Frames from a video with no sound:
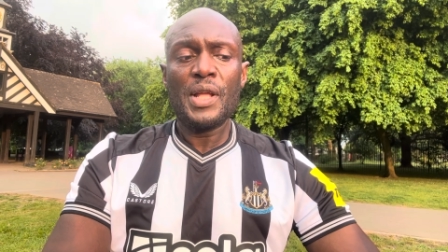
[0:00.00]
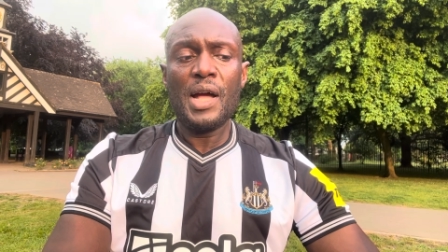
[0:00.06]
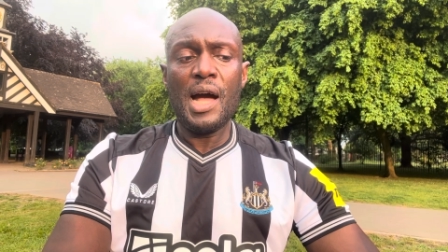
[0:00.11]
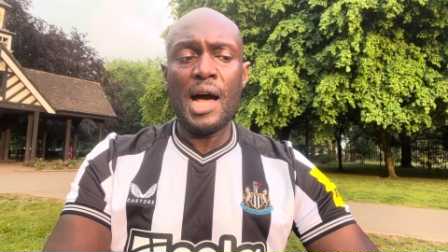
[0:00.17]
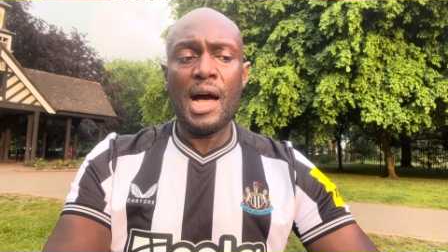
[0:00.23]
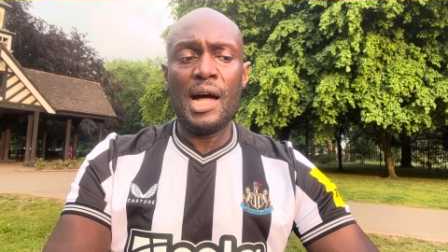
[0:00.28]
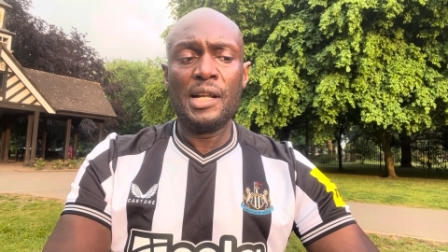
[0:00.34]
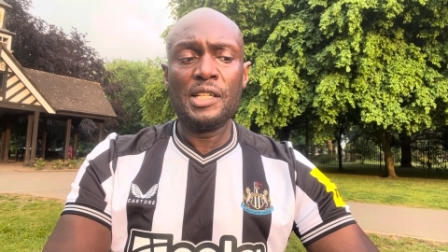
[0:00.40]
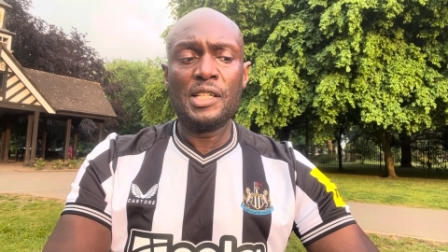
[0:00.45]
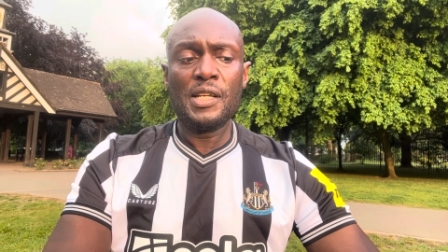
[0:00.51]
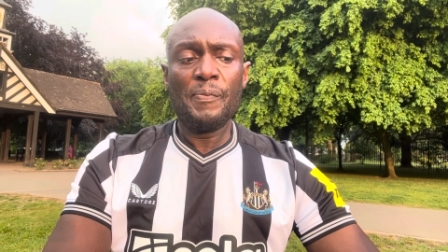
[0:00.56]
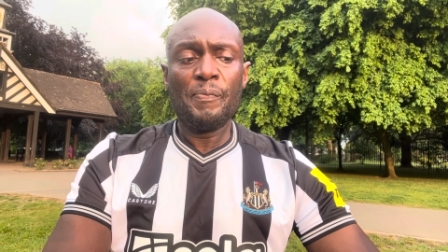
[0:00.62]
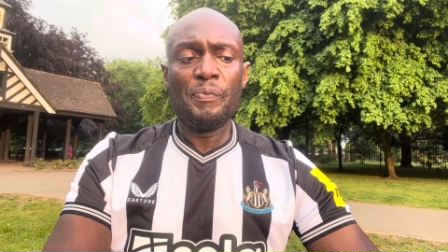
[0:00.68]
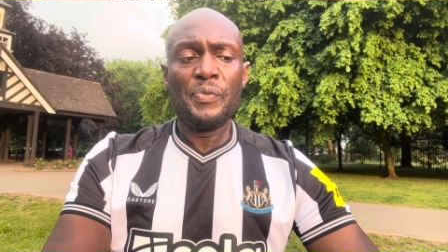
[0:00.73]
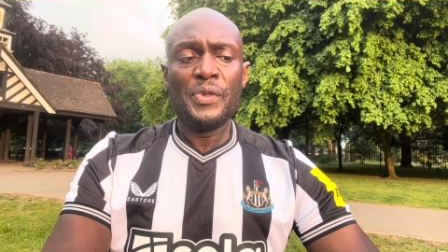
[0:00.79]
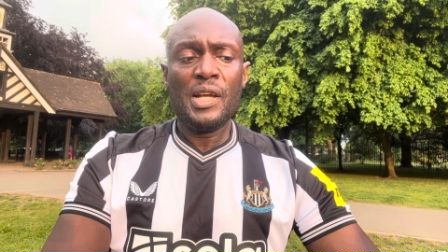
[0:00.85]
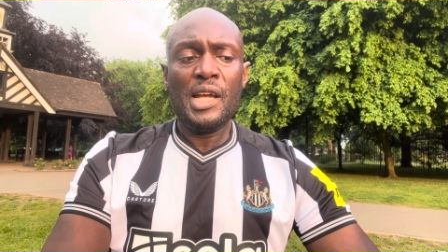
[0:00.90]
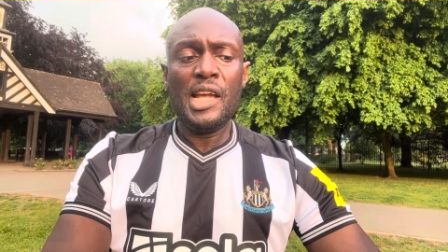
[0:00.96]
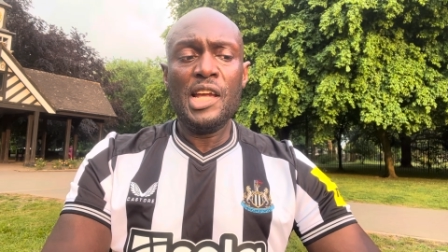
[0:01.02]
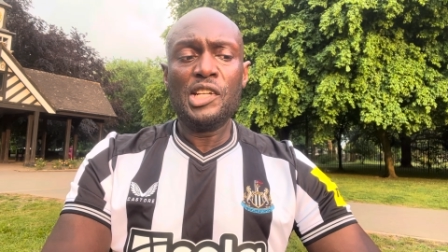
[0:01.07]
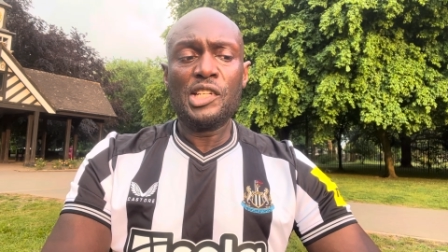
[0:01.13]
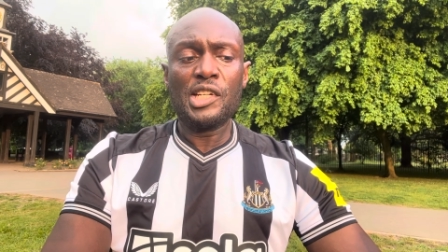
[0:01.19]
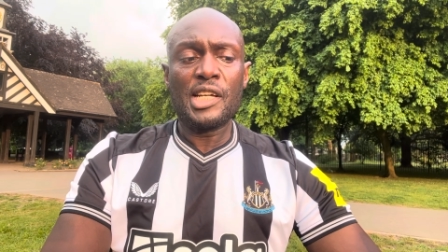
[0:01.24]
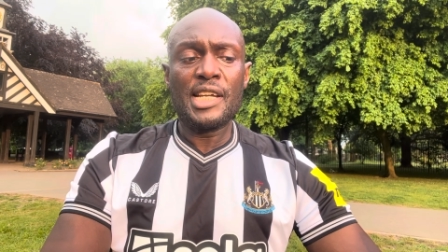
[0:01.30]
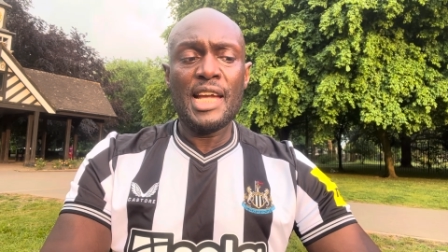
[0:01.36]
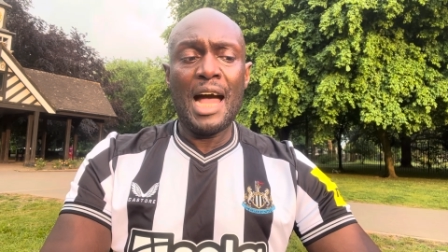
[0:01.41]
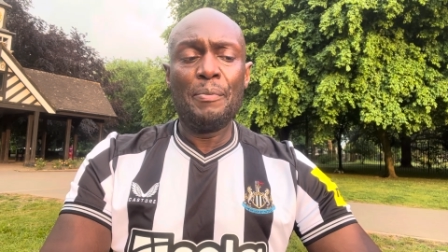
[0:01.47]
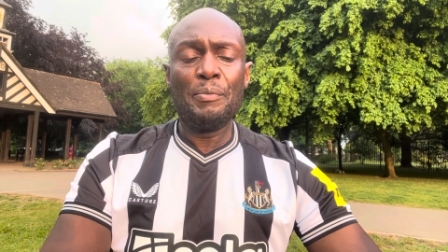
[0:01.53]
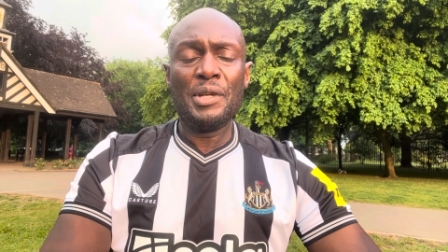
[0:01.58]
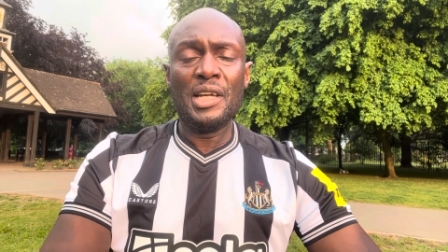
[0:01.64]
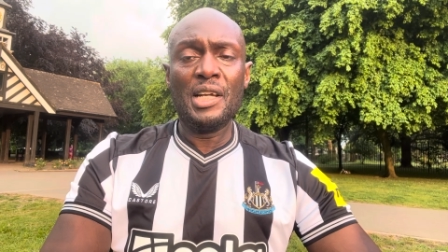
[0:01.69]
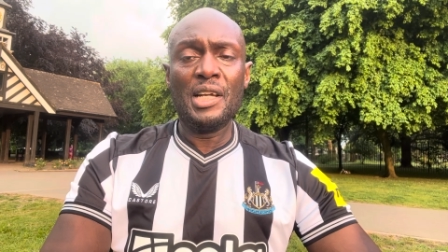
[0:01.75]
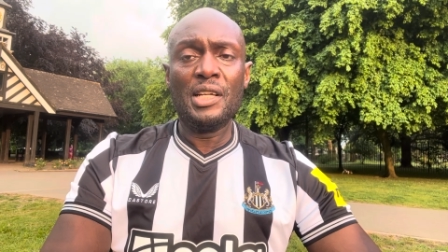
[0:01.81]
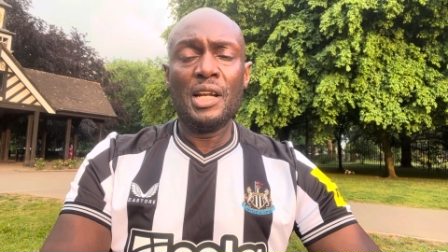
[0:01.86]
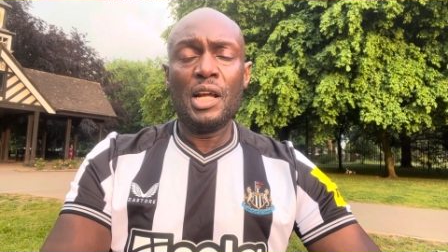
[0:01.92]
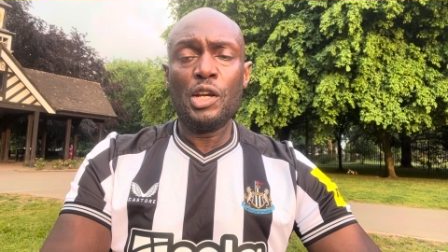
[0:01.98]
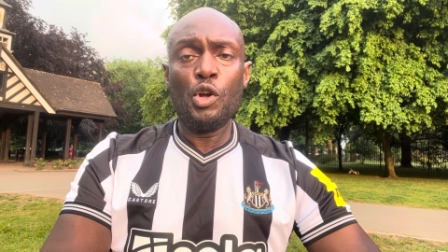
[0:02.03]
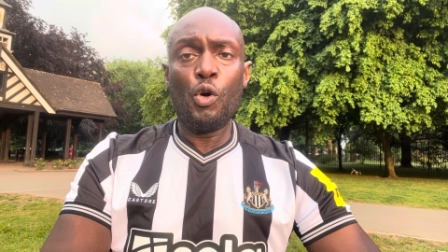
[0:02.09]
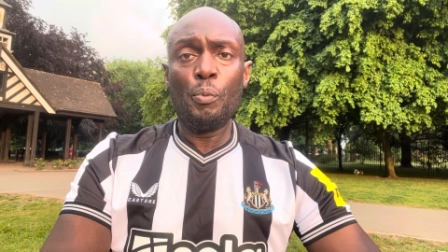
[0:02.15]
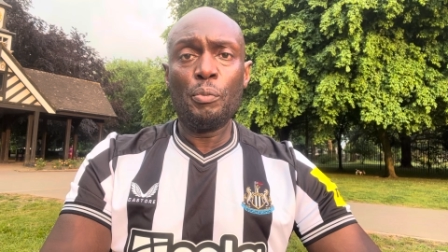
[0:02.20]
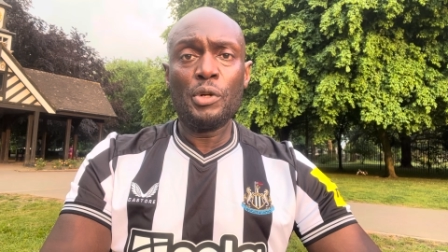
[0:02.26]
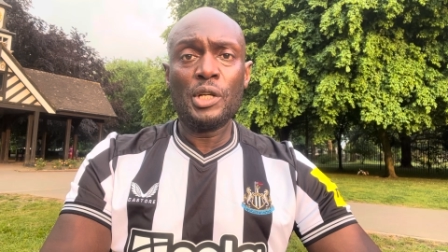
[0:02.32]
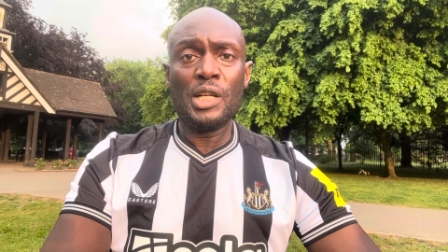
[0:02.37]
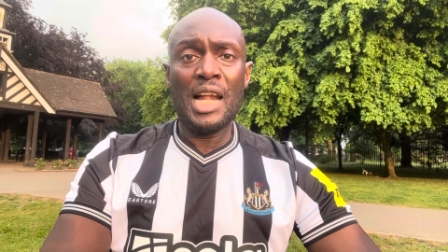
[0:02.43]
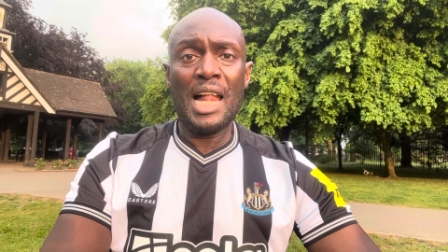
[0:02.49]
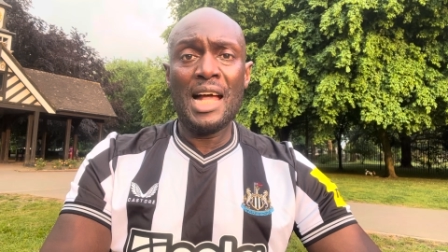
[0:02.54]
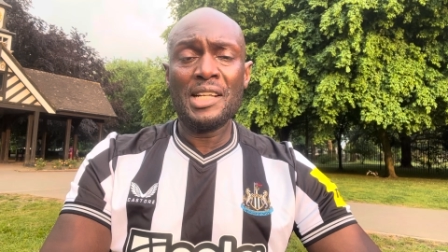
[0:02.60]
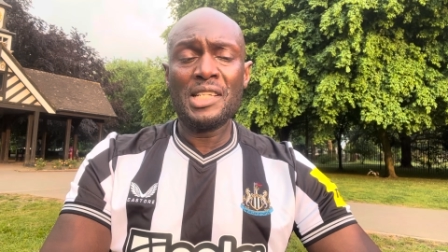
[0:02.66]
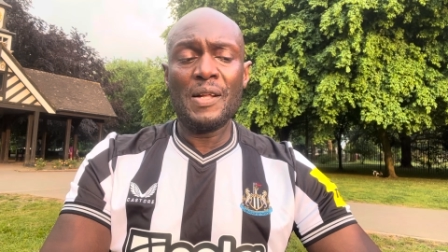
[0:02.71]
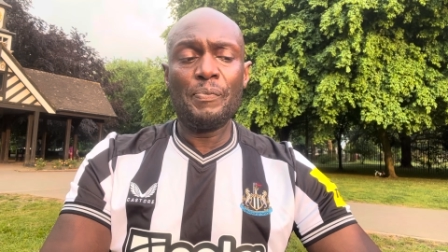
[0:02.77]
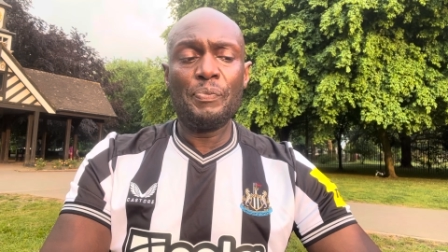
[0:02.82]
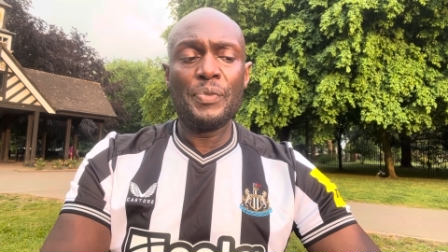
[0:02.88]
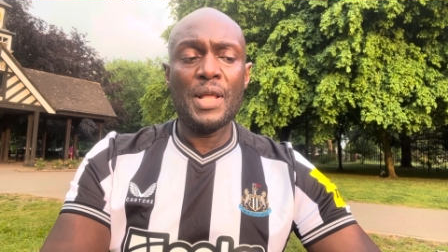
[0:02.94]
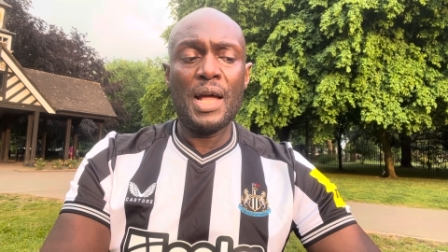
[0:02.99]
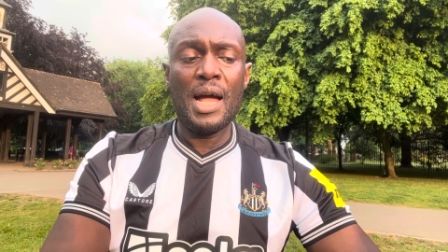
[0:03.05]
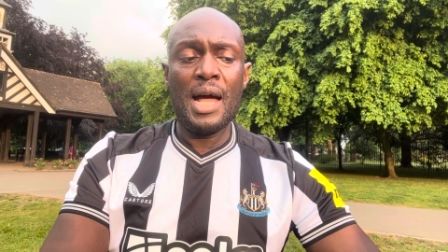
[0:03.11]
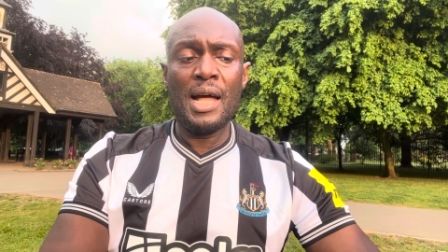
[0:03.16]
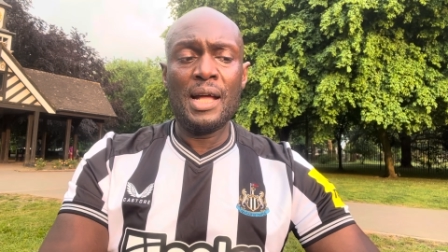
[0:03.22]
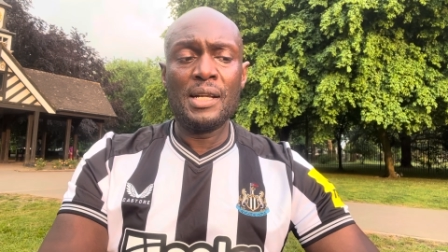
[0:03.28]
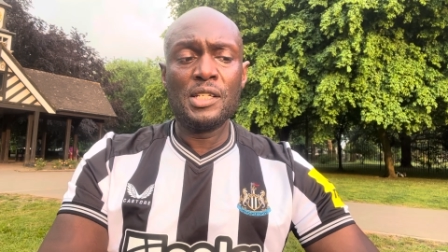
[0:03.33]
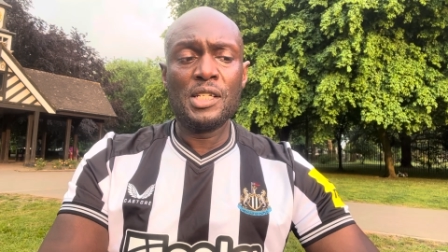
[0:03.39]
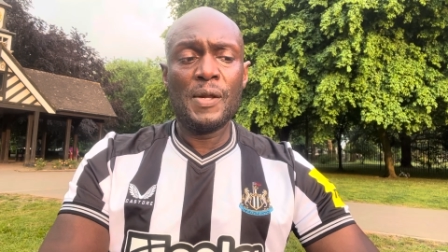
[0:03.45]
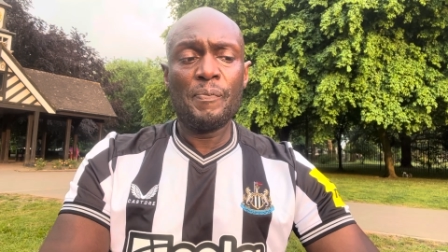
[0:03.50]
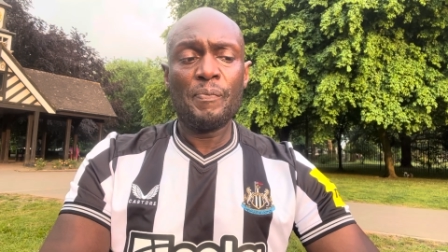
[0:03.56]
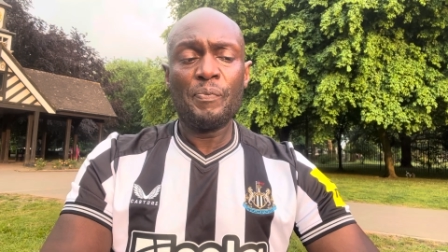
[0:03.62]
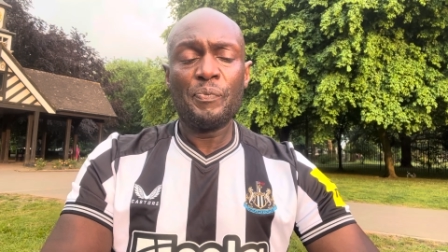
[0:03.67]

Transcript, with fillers: and he's a Gambian young lad and